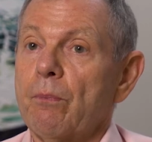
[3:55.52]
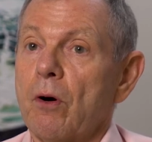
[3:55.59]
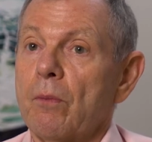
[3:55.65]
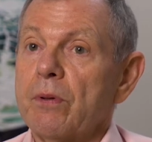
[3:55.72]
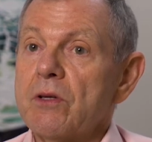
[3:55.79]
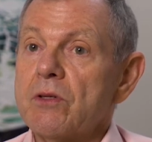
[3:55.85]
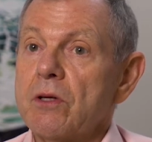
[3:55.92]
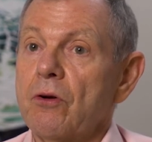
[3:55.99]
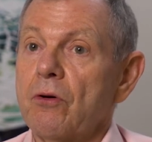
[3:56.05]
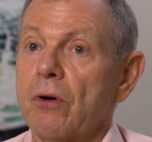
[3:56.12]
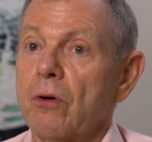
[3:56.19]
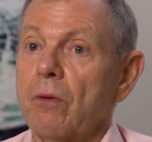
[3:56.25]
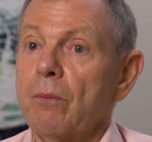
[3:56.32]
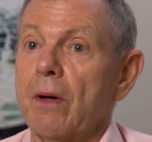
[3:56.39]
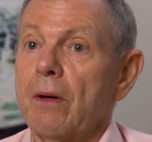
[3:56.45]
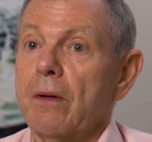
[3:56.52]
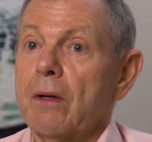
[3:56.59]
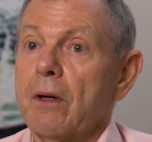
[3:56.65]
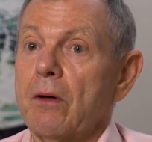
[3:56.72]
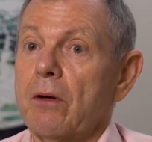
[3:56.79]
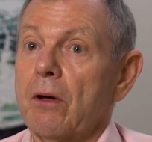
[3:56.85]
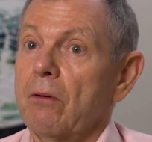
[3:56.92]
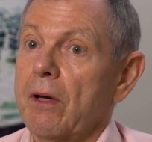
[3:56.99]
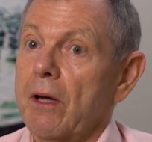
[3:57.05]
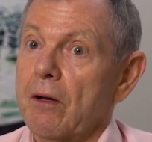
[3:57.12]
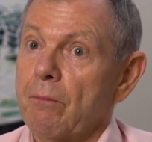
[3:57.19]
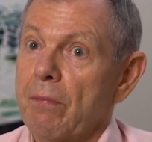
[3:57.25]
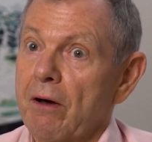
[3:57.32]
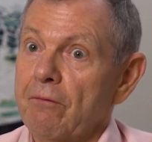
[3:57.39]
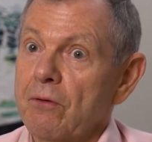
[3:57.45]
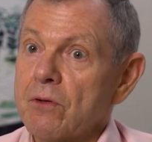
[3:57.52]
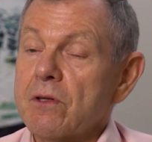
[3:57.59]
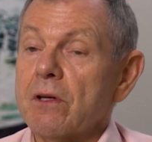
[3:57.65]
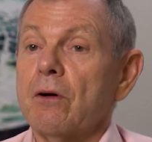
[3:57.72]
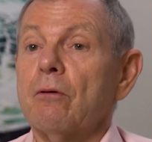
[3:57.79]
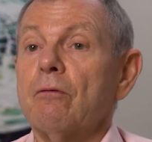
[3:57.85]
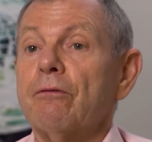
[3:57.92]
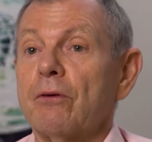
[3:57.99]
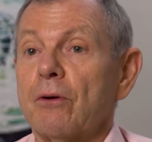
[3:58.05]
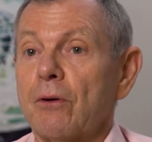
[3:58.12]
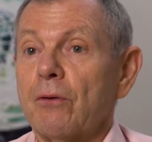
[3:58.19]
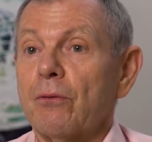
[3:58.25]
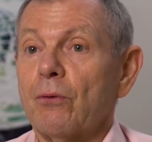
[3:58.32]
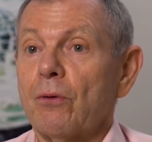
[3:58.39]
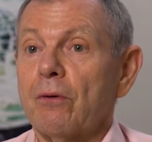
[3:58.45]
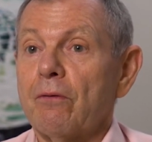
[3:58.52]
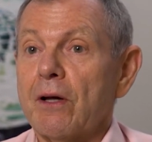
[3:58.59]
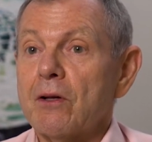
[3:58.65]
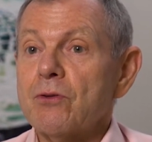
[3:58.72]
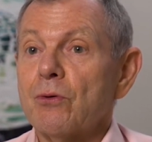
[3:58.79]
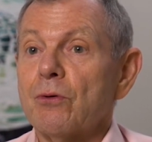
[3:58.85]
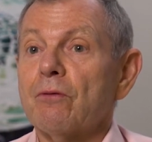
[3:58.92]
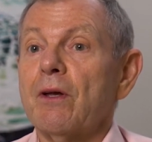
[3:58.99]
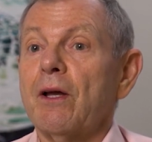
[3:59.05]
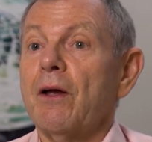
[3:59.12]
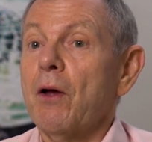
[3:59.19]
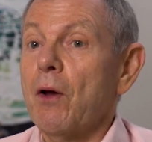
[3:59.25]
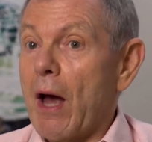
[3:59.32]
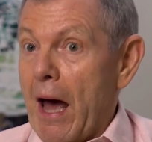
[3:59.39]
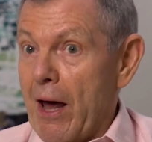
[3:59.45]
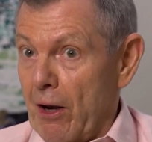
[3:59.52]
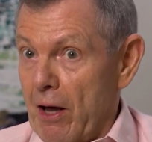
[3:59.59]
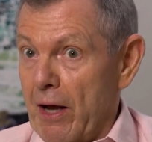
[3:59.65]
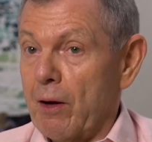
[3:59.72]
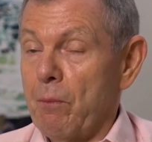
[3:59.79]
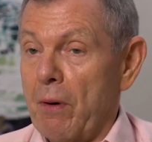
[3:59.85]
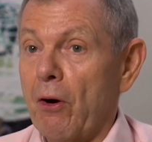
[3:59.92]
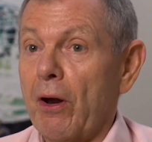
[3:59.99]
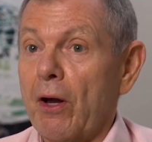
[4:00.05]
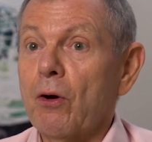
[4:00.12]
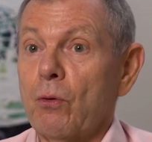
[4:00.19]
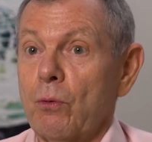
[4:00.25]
poppy syndrome and don't get above yourself and all of that sort of thing. Unlike America,